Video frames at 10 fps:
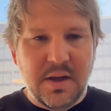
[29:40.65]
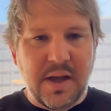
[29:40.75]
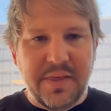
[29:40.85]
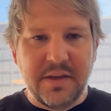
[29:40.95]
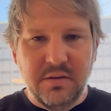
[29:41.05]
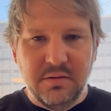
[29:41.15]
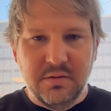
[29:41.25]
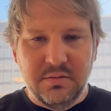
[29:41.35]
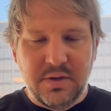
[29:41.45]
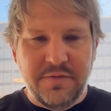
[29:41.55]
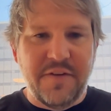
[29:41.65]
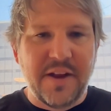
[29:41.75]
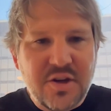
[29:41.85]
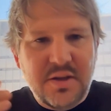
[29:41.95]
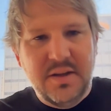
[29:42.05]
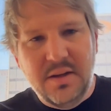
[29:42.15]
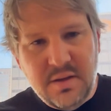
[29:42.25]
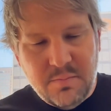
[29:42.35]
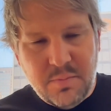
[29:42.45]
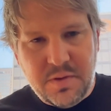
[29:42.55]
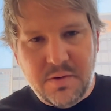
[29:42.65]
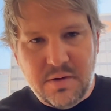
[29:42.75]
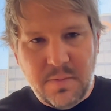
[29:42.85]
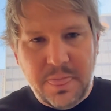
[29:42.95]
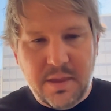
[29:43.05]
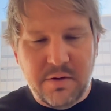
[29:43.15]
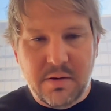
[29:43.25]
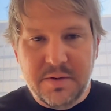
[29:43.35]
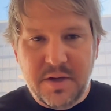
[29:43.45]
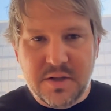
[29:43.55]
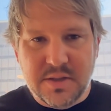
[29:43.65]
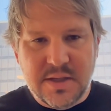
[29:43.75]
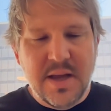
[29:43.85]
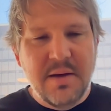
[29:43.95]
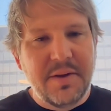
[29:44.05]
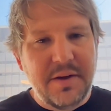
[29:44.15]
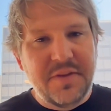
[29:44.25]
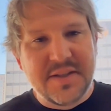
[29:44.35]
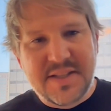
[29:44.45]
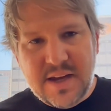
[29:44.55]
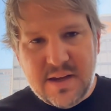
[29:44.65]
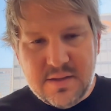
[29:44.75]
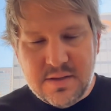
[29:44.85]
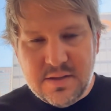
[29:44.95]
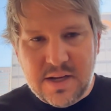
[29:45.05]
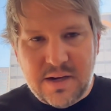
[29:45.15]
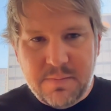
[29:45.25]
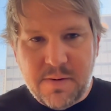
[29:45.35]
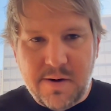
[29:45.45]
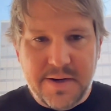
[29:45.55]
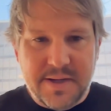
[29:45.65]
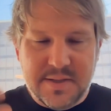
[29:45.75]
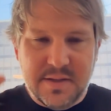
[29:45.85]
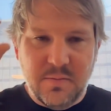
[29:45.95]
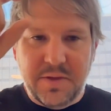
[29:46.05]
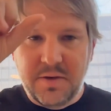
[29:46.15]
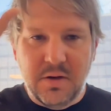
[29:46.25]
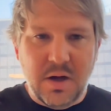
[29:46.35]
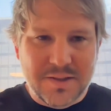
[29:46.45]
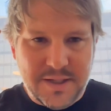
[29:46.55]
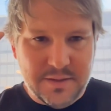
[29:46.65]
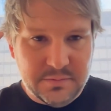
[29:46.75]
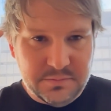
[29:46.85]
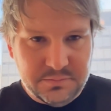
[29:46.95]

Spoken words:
and then you eventually put the recommendations. But if the second dynamic part is whether you logged in